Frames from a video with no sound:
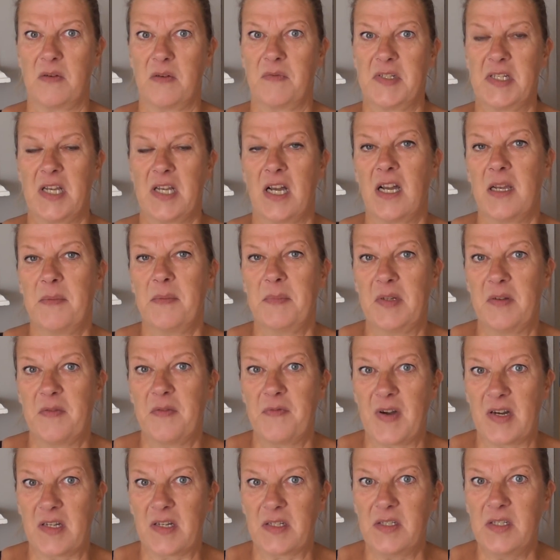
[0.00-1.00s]
retirement
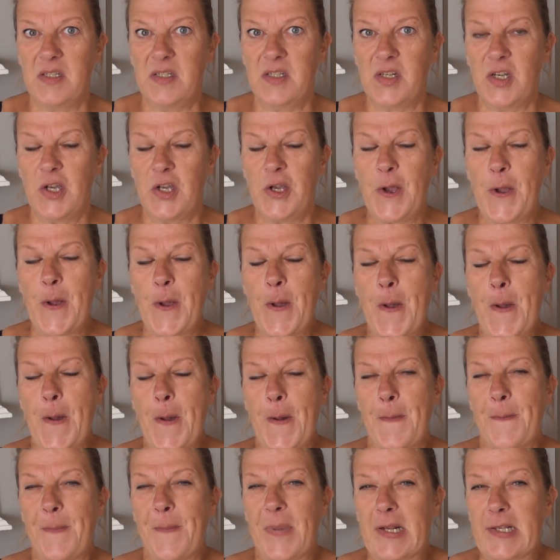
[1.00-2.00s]
fund.
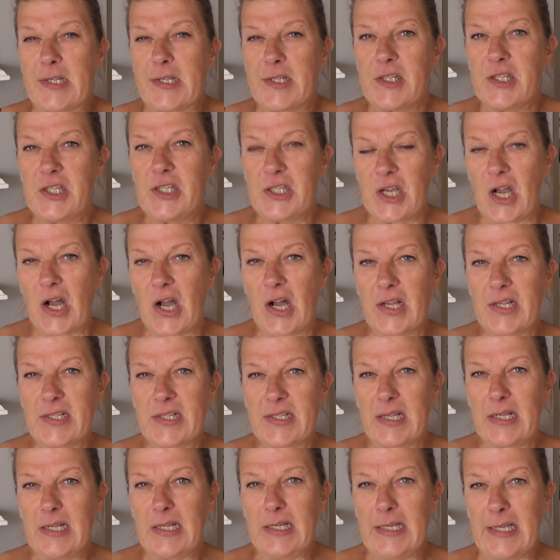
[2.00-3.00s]
But it's
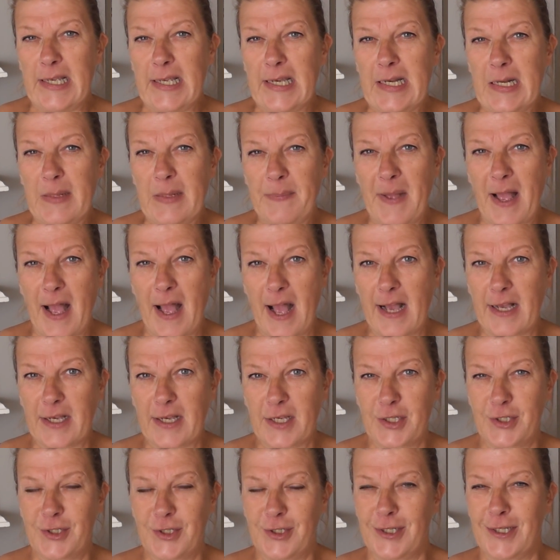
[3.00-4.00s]
just a little bit
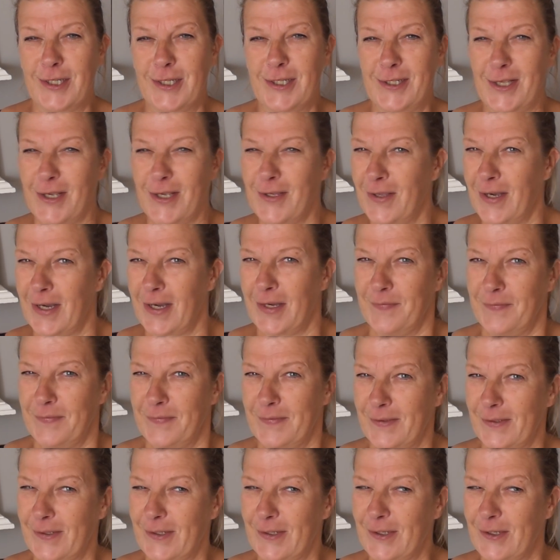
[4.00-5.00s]
extra so that I've
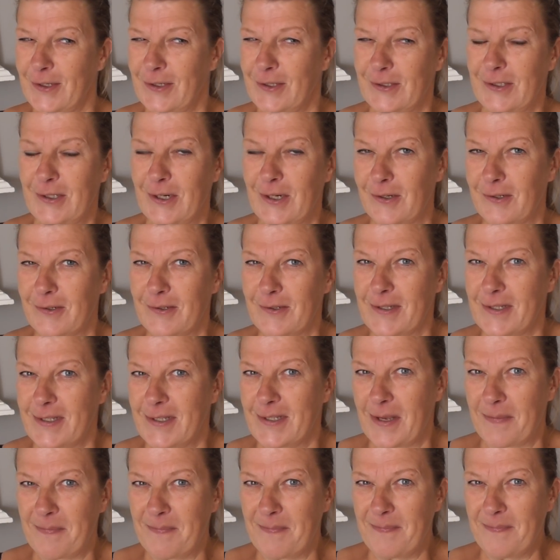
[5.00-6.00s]
got
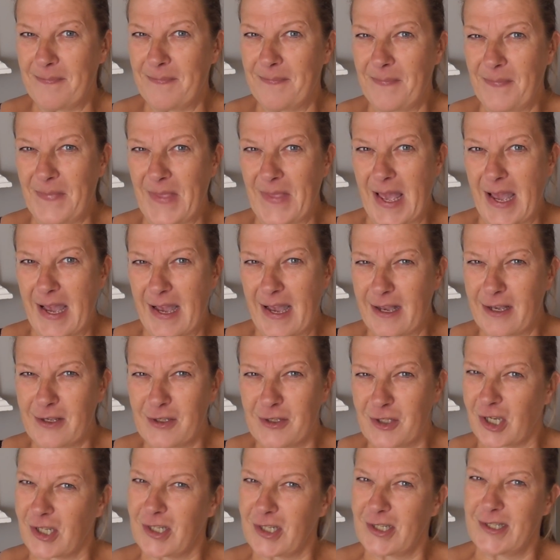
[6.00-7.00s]
some there
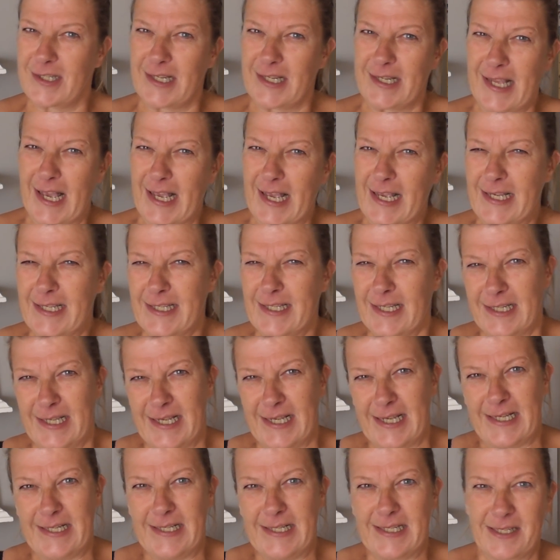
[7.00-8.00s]
just in case I
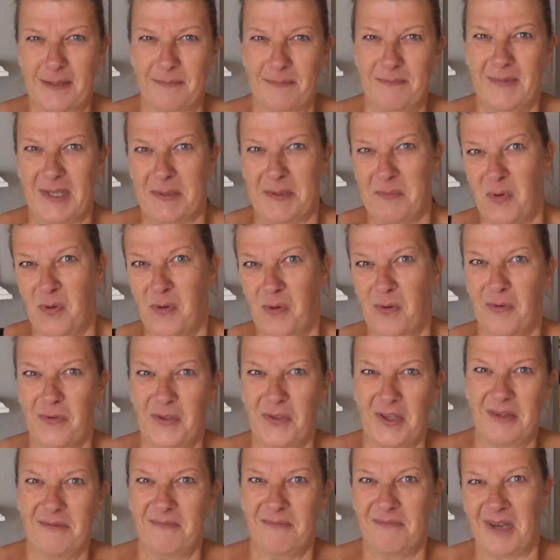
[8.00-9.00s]
need something more
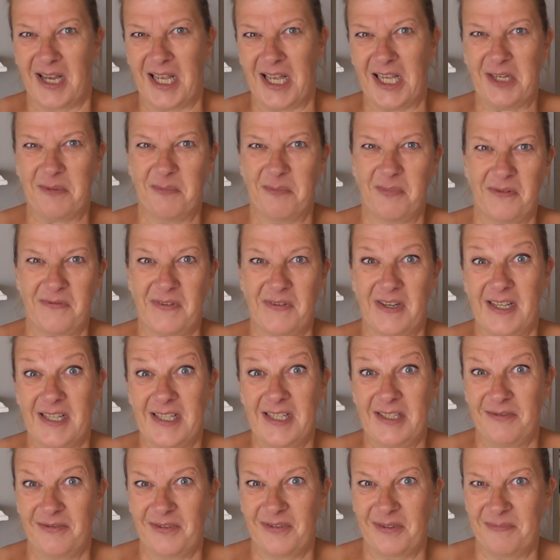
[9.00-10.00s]
than I can
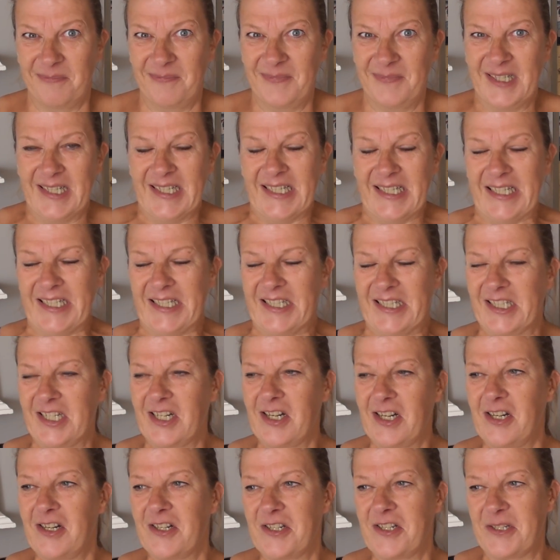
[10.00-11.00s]
provide from the
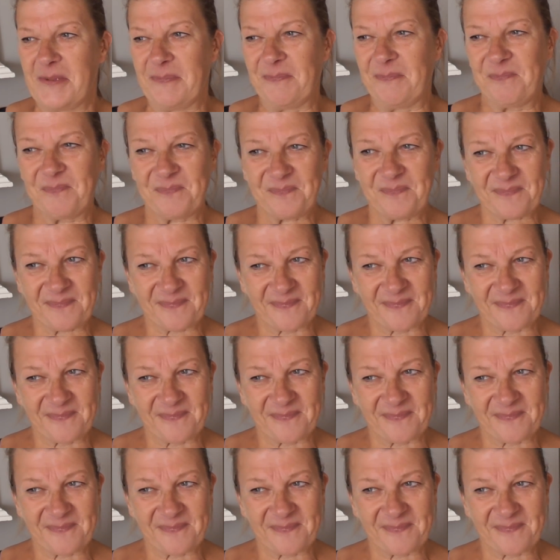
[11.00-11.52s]
garden.